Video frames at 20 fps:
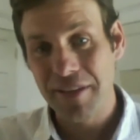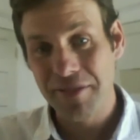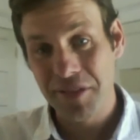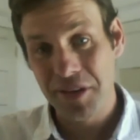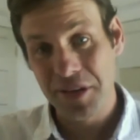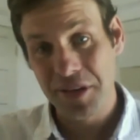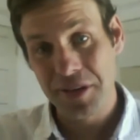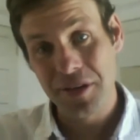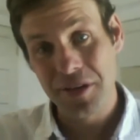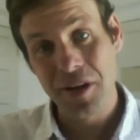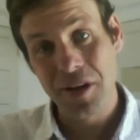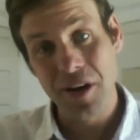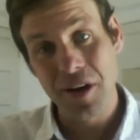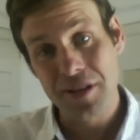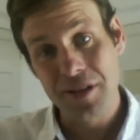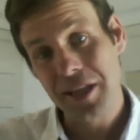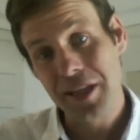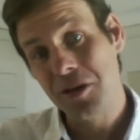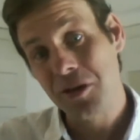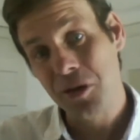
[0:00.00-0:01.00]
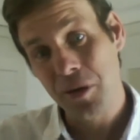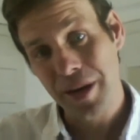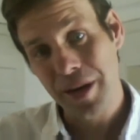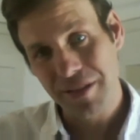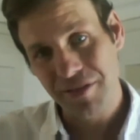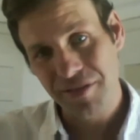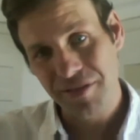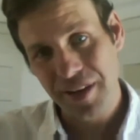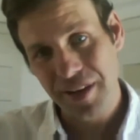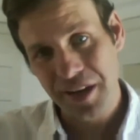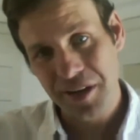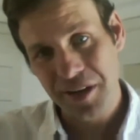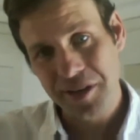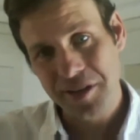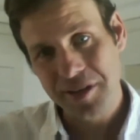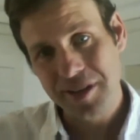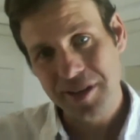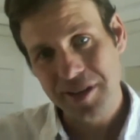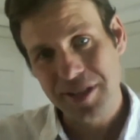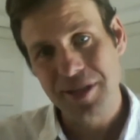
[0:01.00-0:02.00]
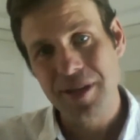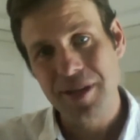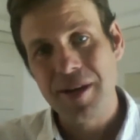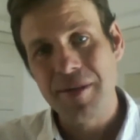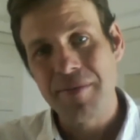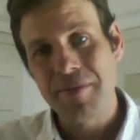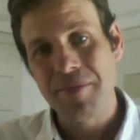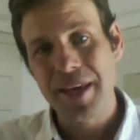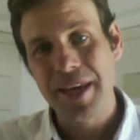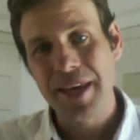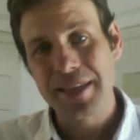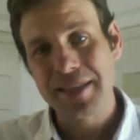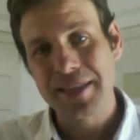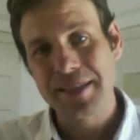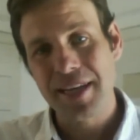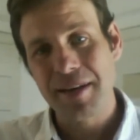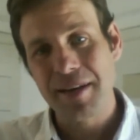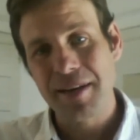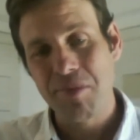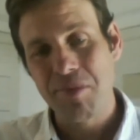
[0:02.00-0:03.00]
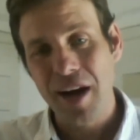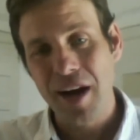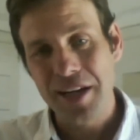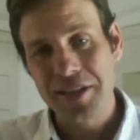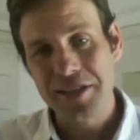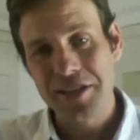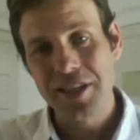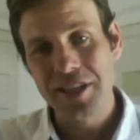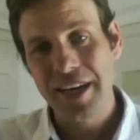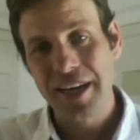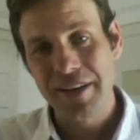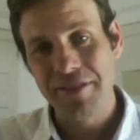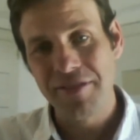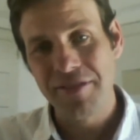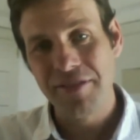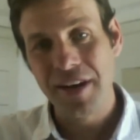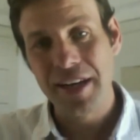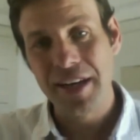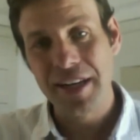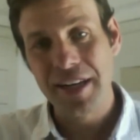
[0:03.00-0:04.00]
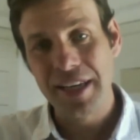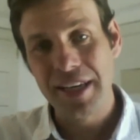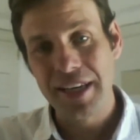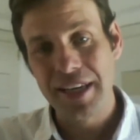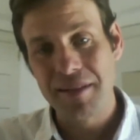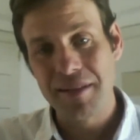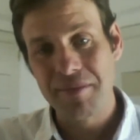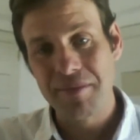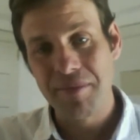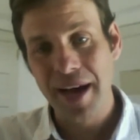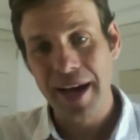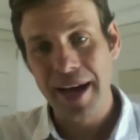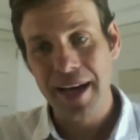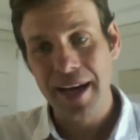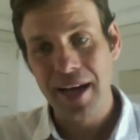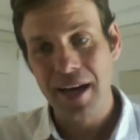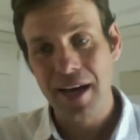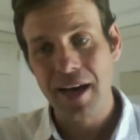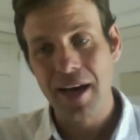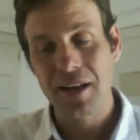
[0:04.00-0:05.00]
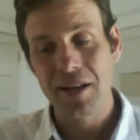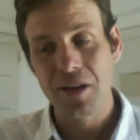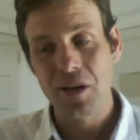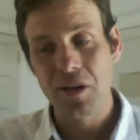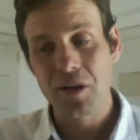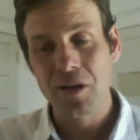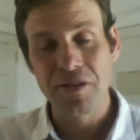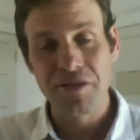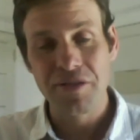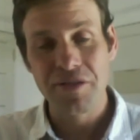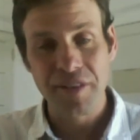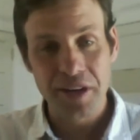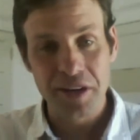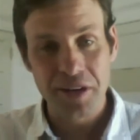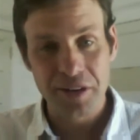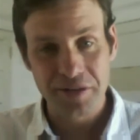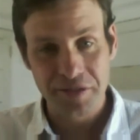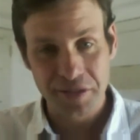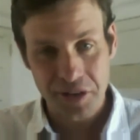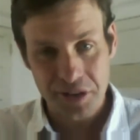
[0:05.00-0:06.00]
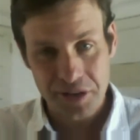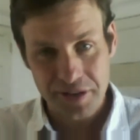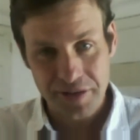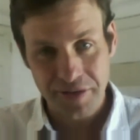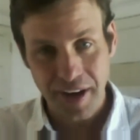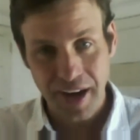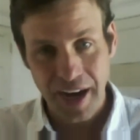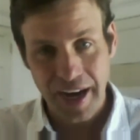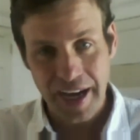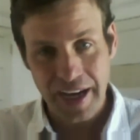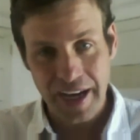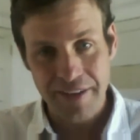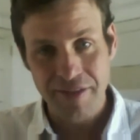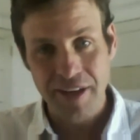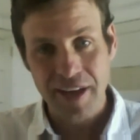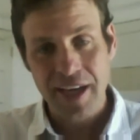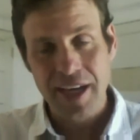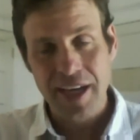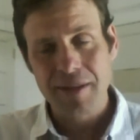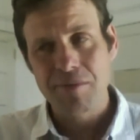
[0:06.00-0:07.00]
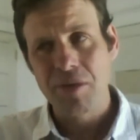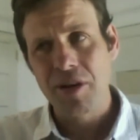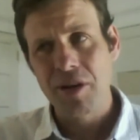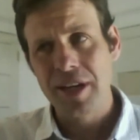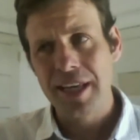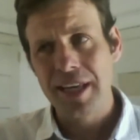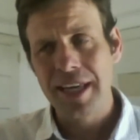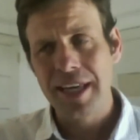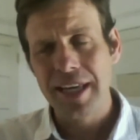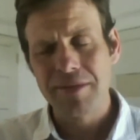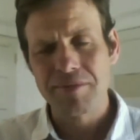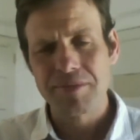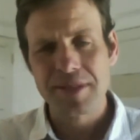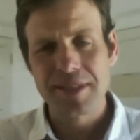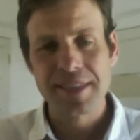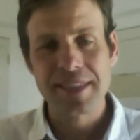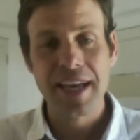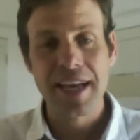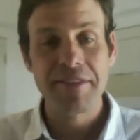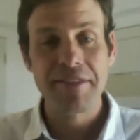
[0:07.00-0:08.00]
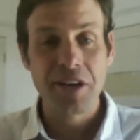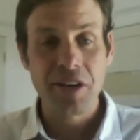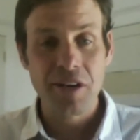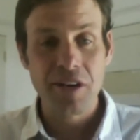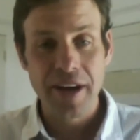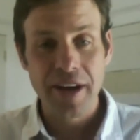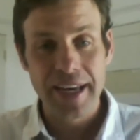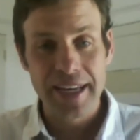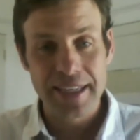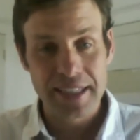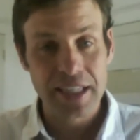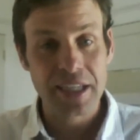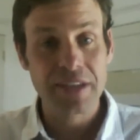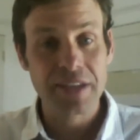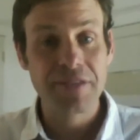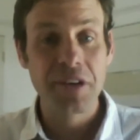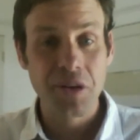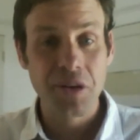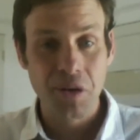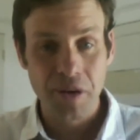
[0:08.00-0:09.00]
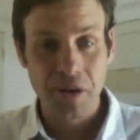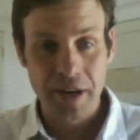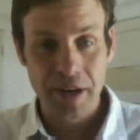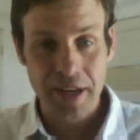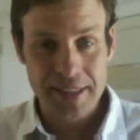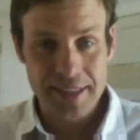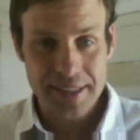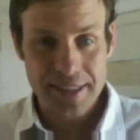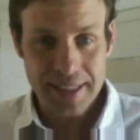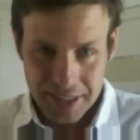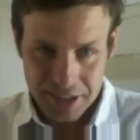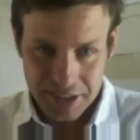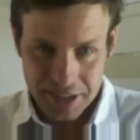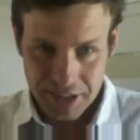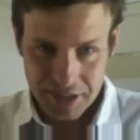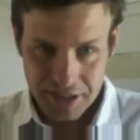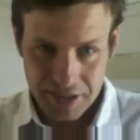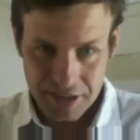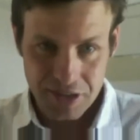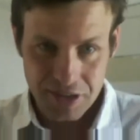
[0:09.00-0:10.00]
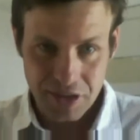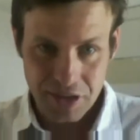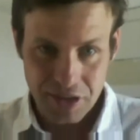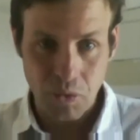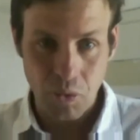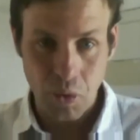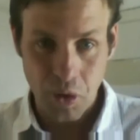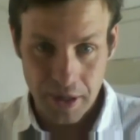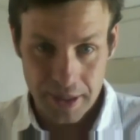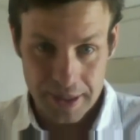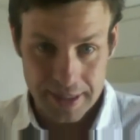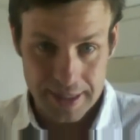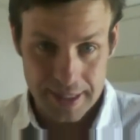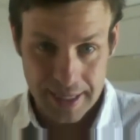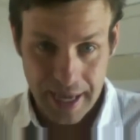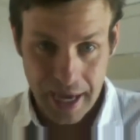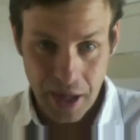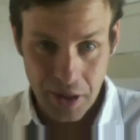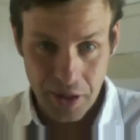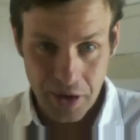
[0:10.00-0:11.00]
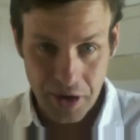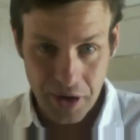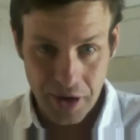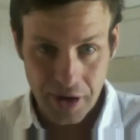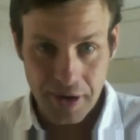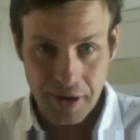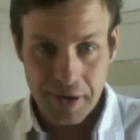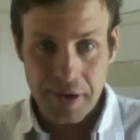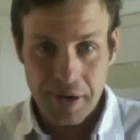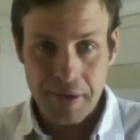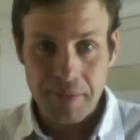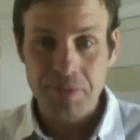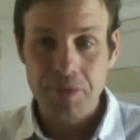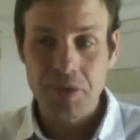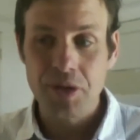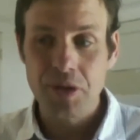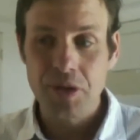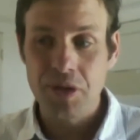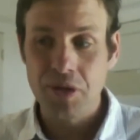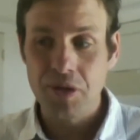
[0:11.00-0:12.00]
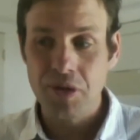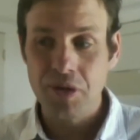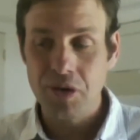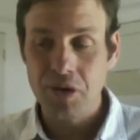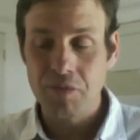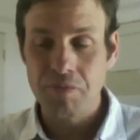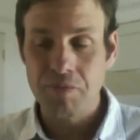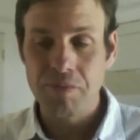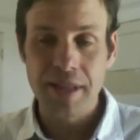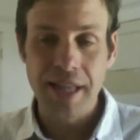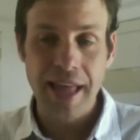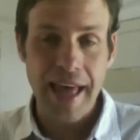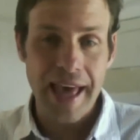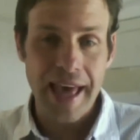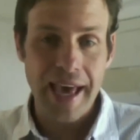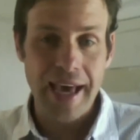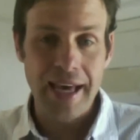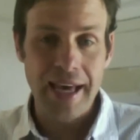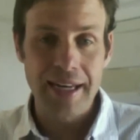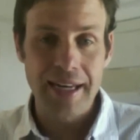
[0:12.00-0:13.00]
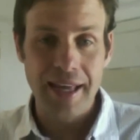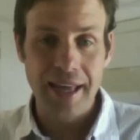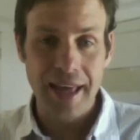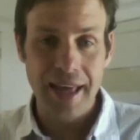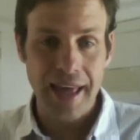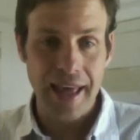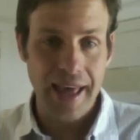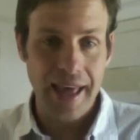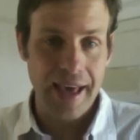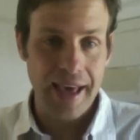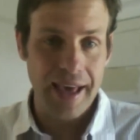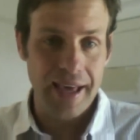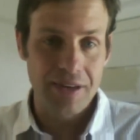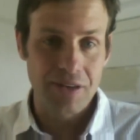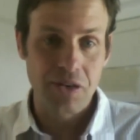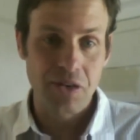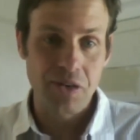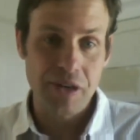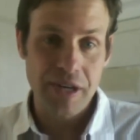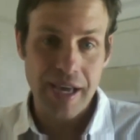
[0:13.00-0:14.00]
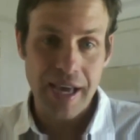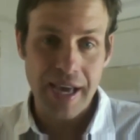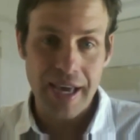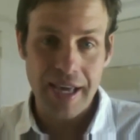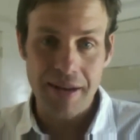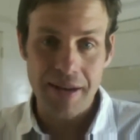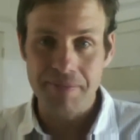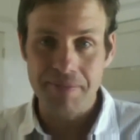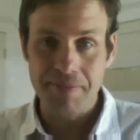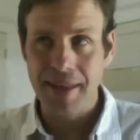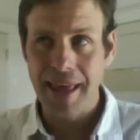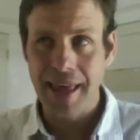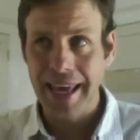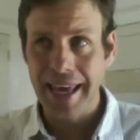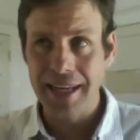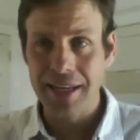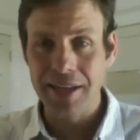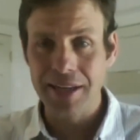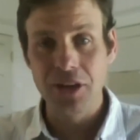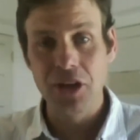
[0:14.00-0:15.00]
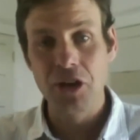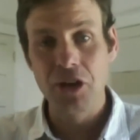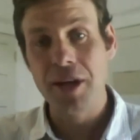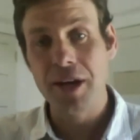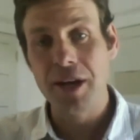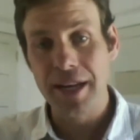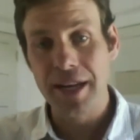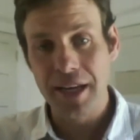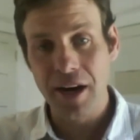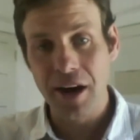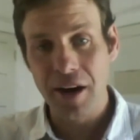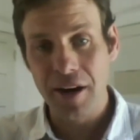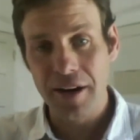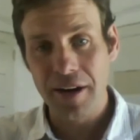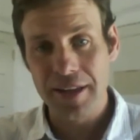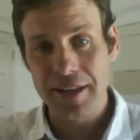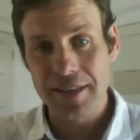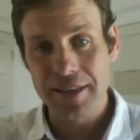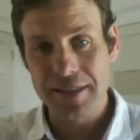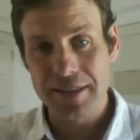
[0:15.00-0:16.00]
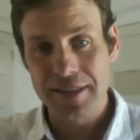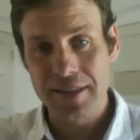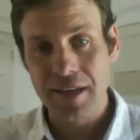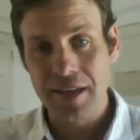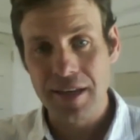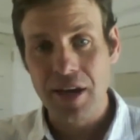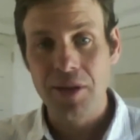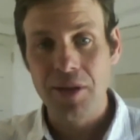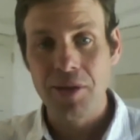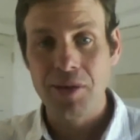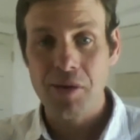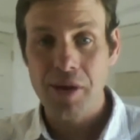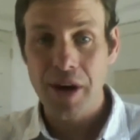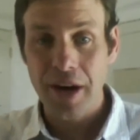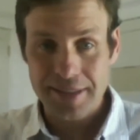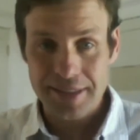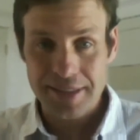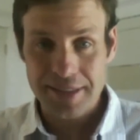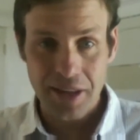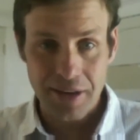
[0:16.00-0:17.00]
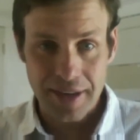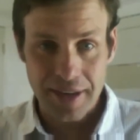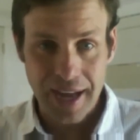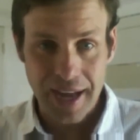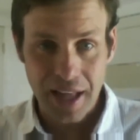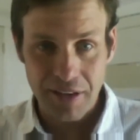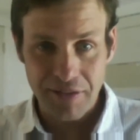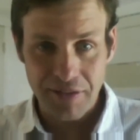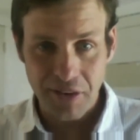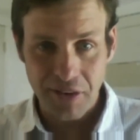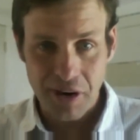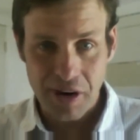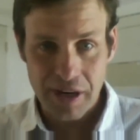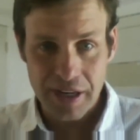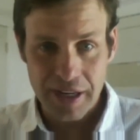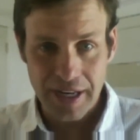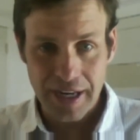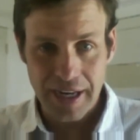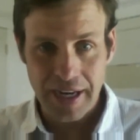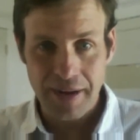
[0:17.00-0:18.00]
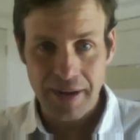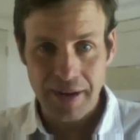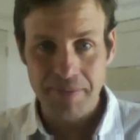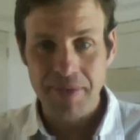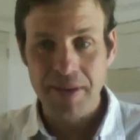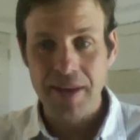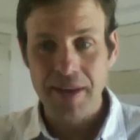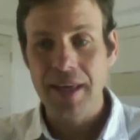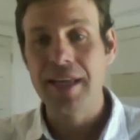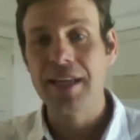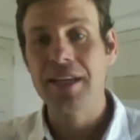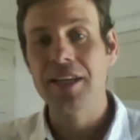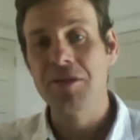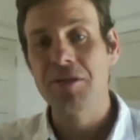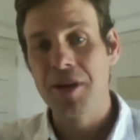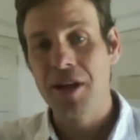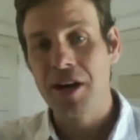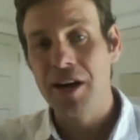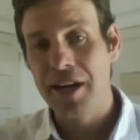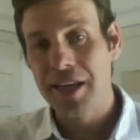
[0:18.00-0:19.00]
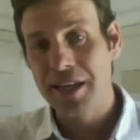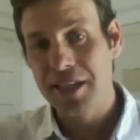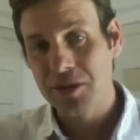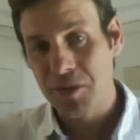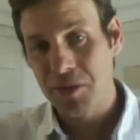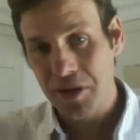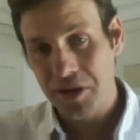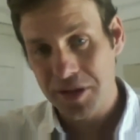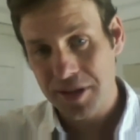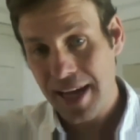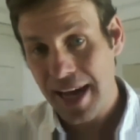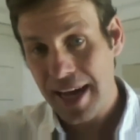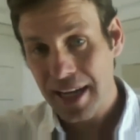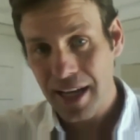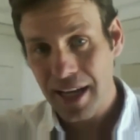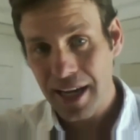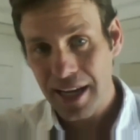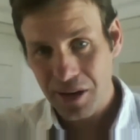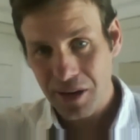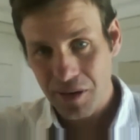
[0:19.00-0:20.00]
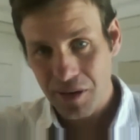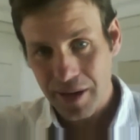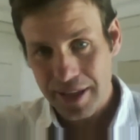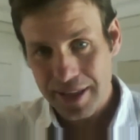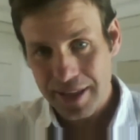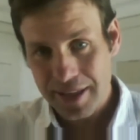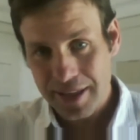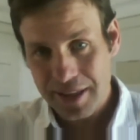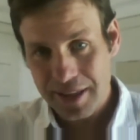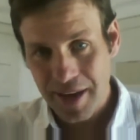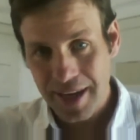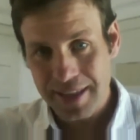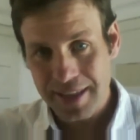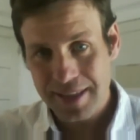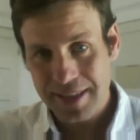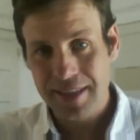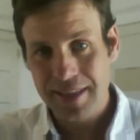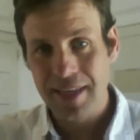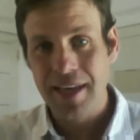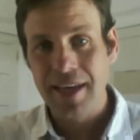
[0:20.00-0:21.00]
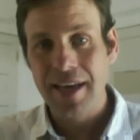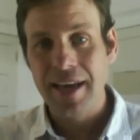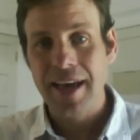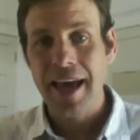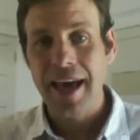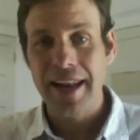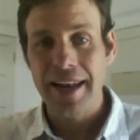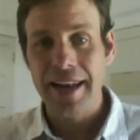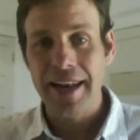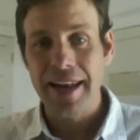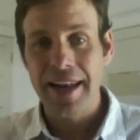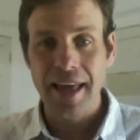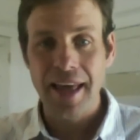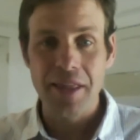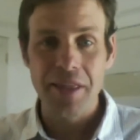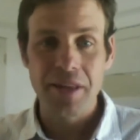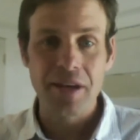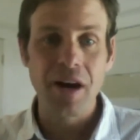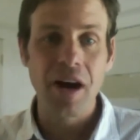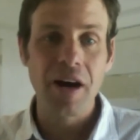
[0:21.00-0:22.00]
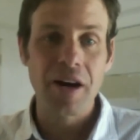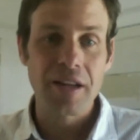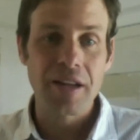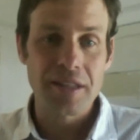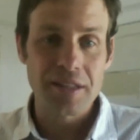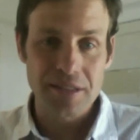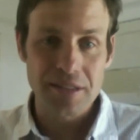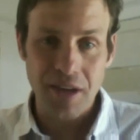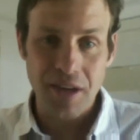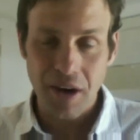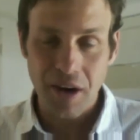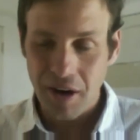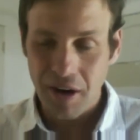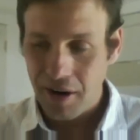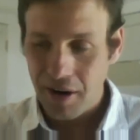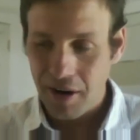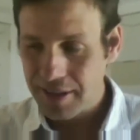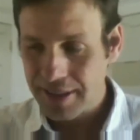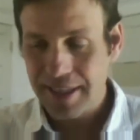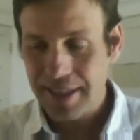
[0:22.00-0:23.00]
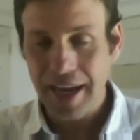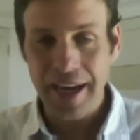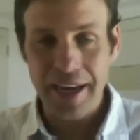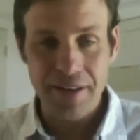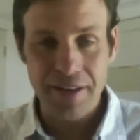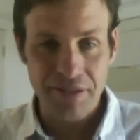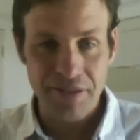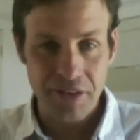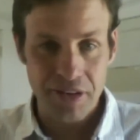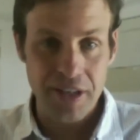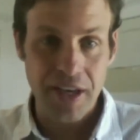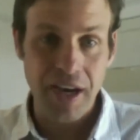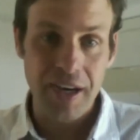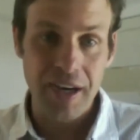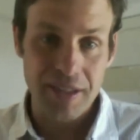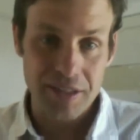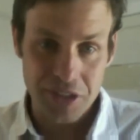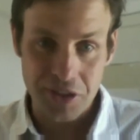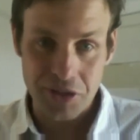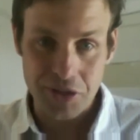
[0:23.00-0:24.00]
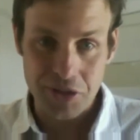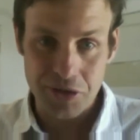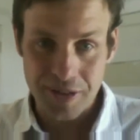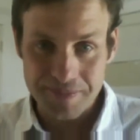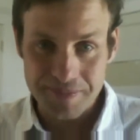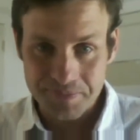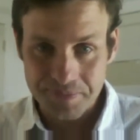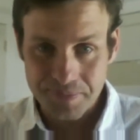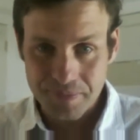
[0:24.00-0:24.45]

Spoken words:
effort called Little Green Fingers, It's a project funded by a local funder, First Five, bringing 7 or 8 different organizations to work together to plan and create 8 community gardens throughout Southern California in communities where there's not a lot of green space, and the gardens are designed for young children.